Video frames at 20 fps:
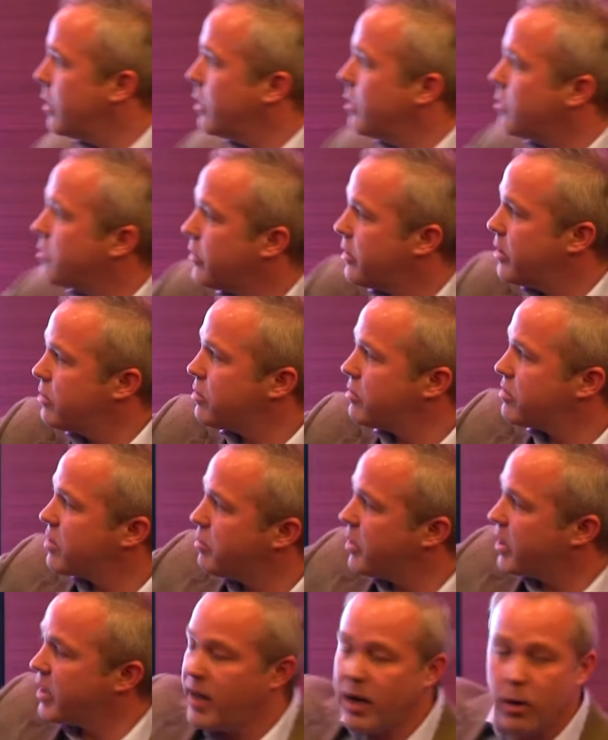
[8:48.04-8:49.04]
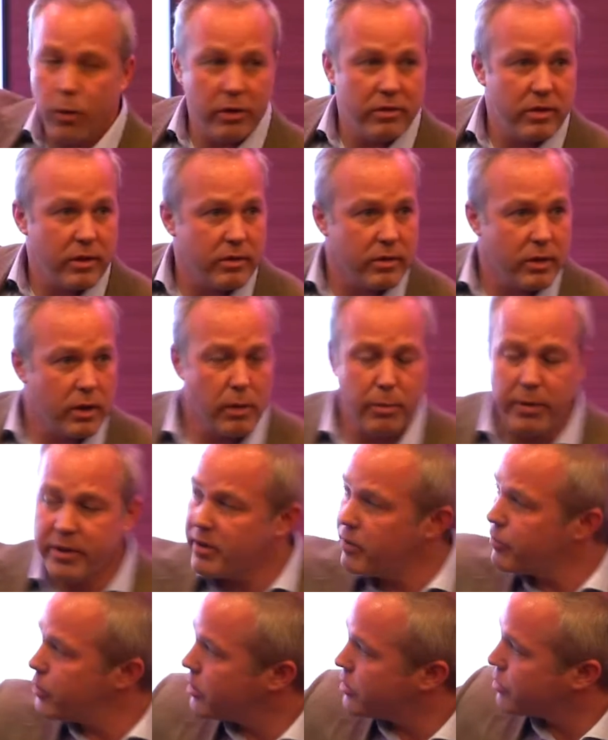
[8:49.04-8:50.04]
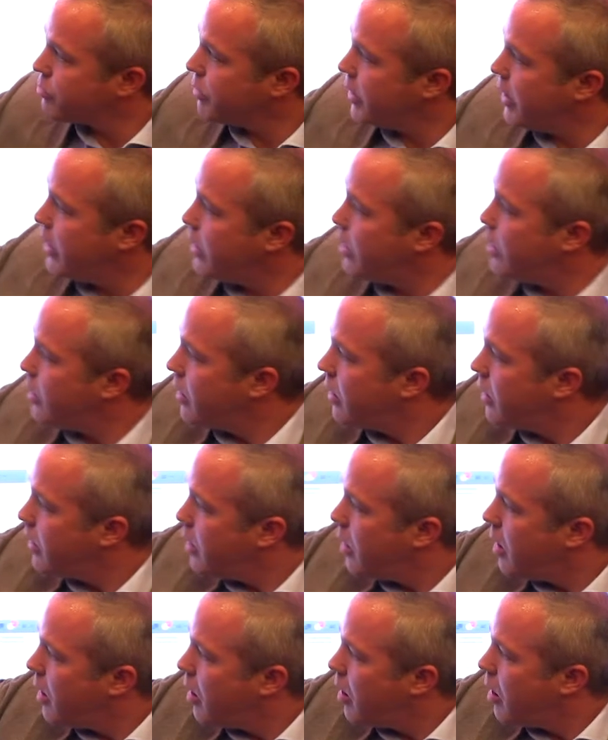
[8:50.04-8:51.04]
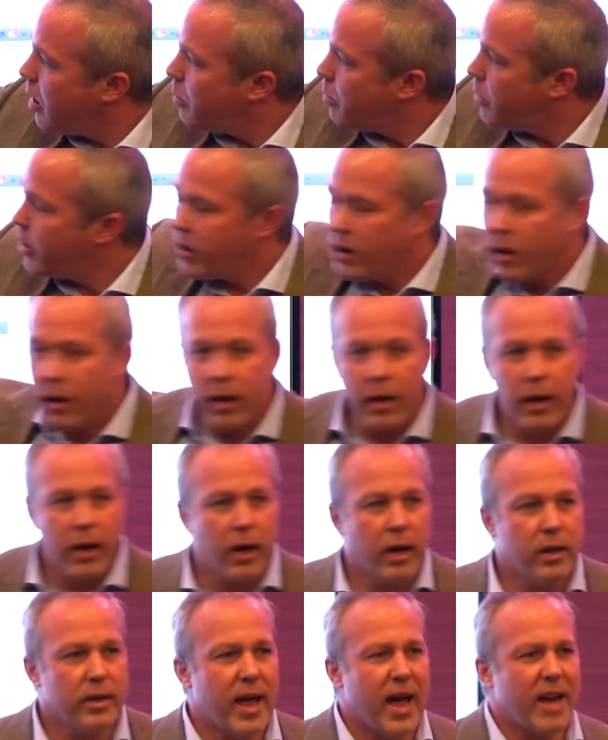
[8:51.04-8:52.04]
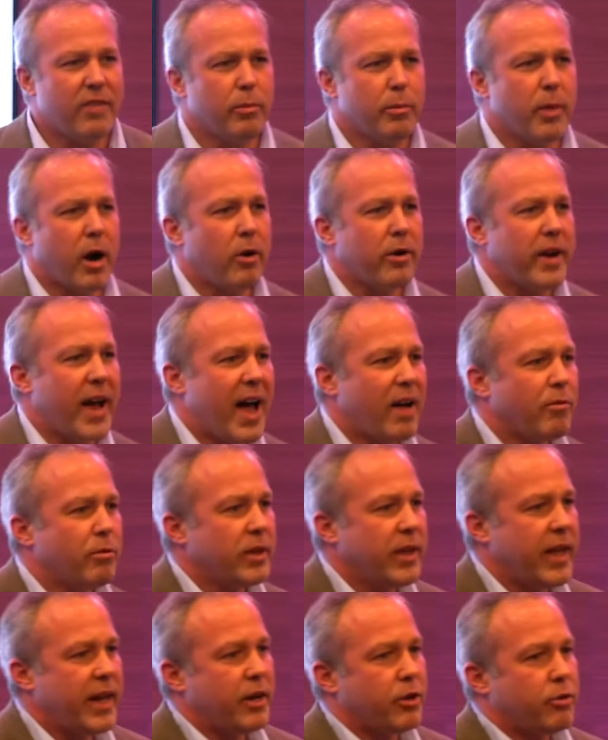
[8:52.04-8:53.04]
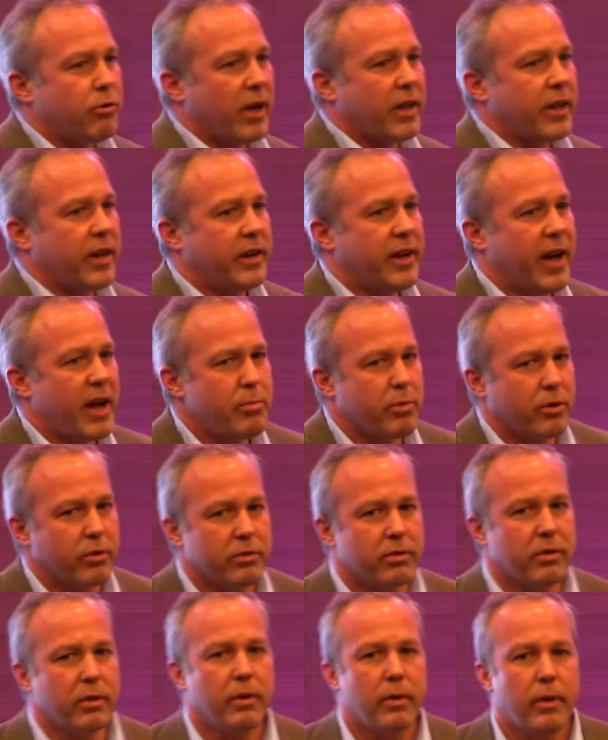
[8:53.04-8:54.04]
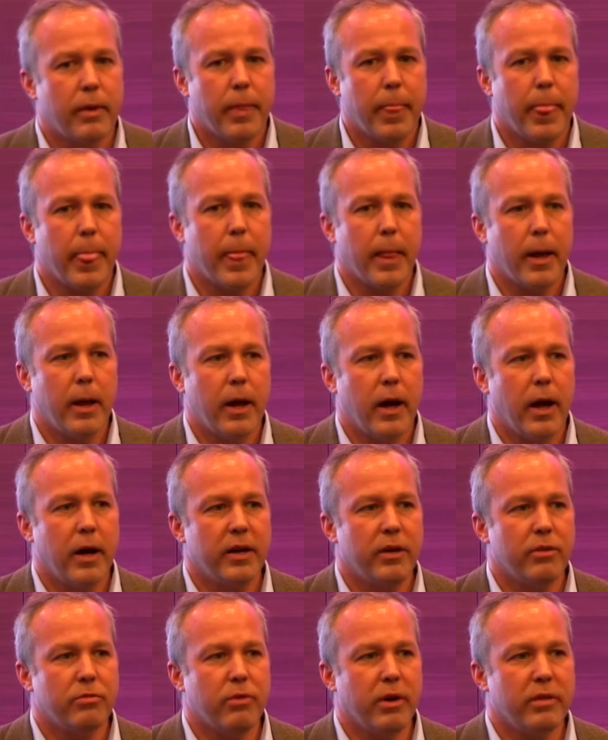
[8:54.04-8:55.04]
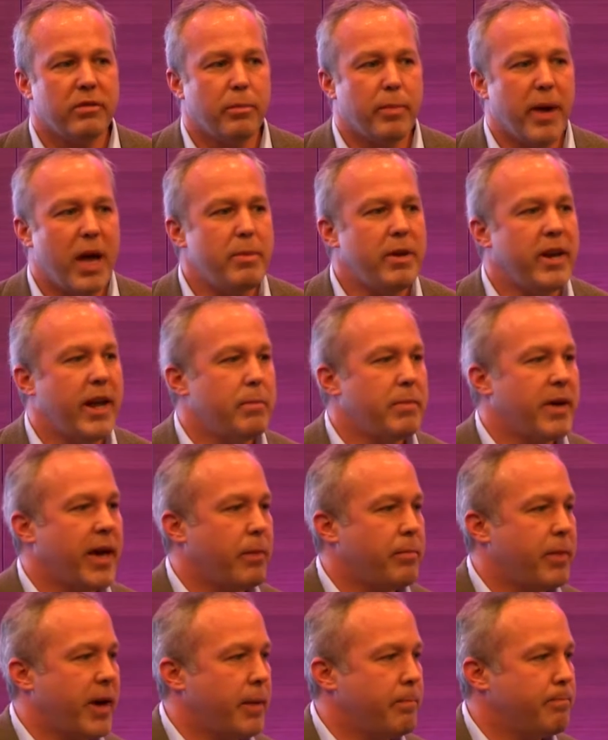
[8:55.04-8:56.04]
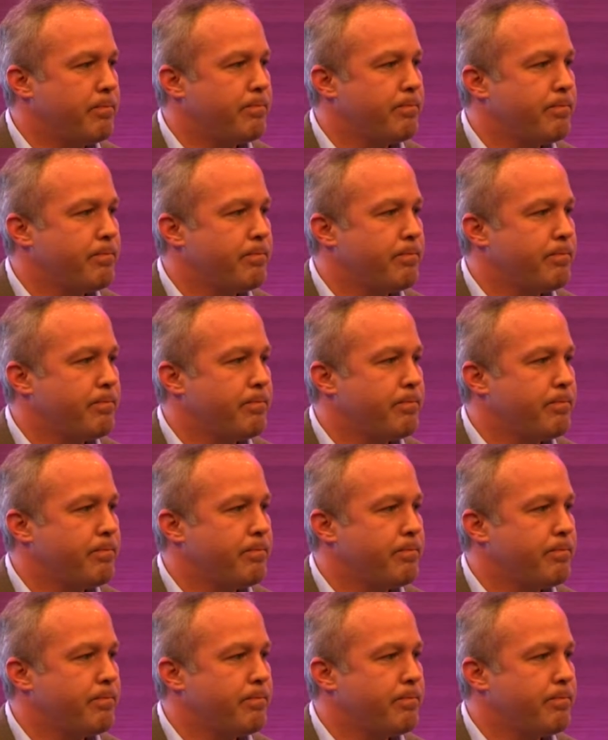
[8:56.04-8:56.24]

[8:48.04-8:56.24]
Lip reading: So these are some of the keywords, and it's a little bit difficult to read, but a lot of them are not related directly to diapers. Huggies runs a baby name campaign.